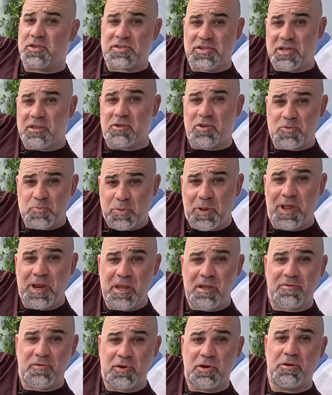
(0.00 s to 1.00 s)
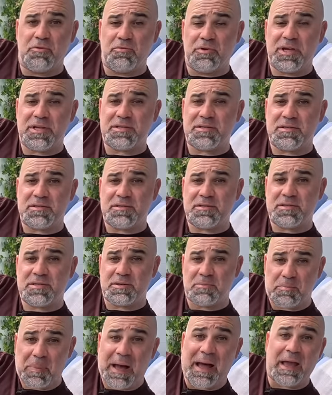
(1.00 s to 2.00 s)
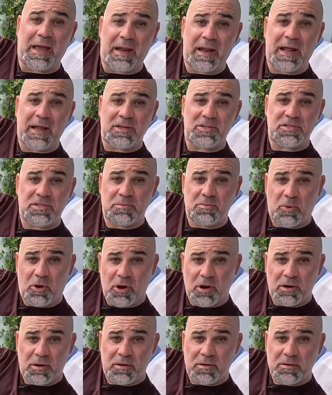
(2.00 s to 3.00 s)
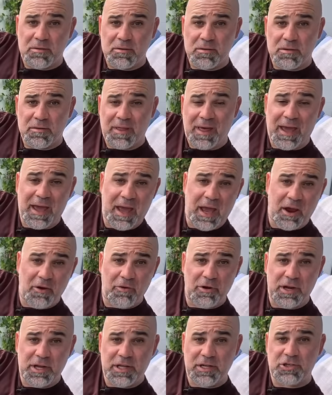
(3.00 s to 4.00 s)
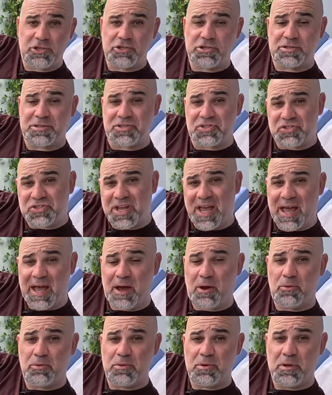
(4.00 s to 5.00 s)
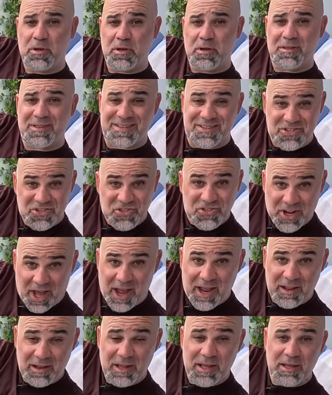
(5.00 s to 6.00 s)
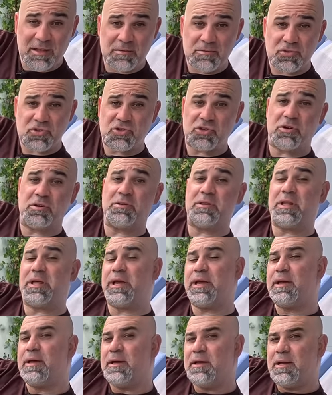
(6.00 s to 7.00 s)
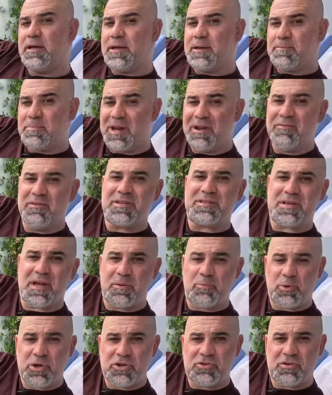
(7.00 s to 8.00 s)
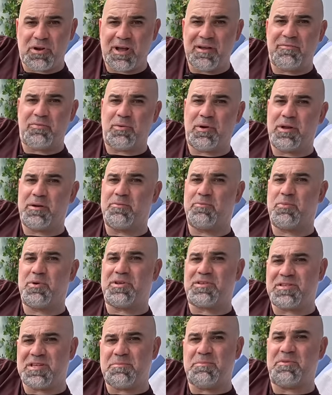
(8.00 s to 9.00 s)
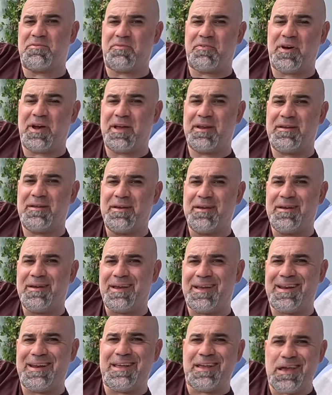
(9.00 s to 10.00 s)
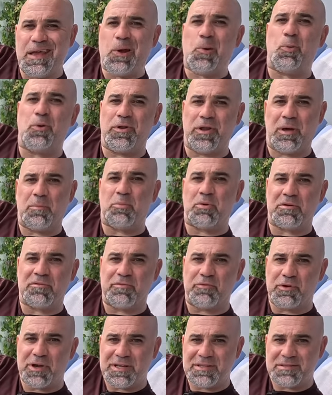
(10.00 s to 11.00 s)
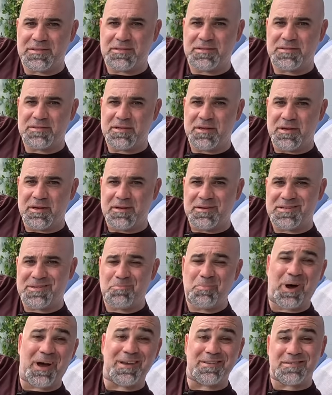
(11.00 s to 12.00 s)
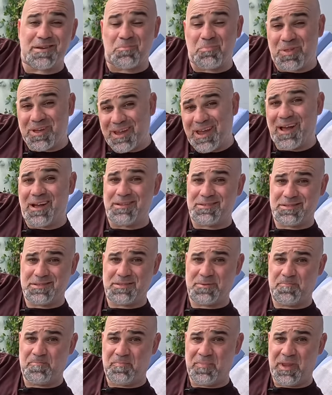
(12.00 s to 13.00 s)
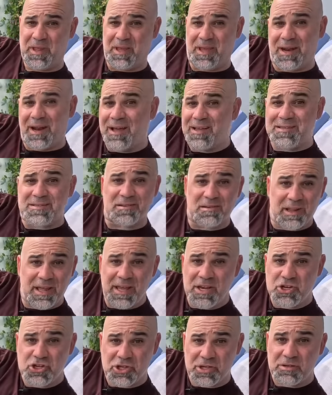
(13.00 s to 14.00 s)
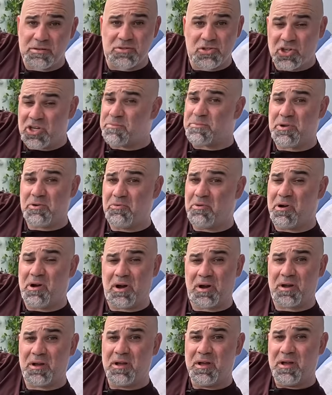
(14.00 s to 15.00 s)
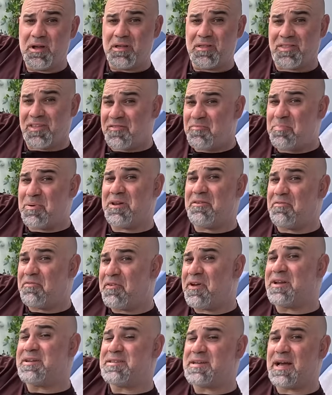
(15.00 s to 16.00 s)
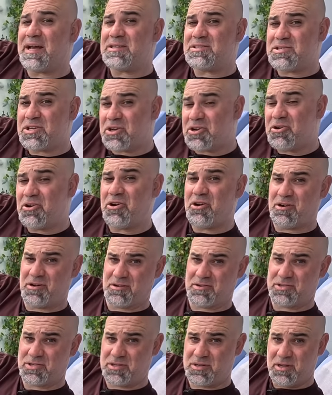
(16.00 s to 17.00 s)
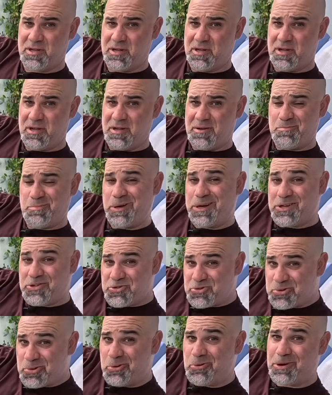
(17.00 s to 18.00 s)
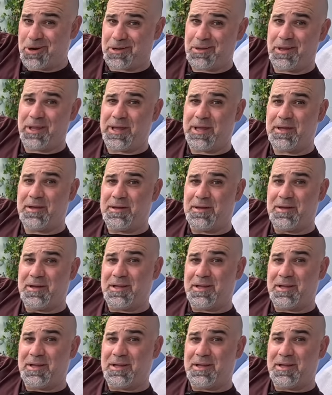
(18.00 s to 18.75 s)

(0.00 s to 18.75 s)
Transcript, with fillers: You see, there's plenty of good reasons to buy an Aston Martin. The heritage, the sound, the styling, certainly. But every time we drive one, we seem to find an equal number of reasons to buy something else. In isolation, don't get me wrong, they've been fantastic cars, but historically,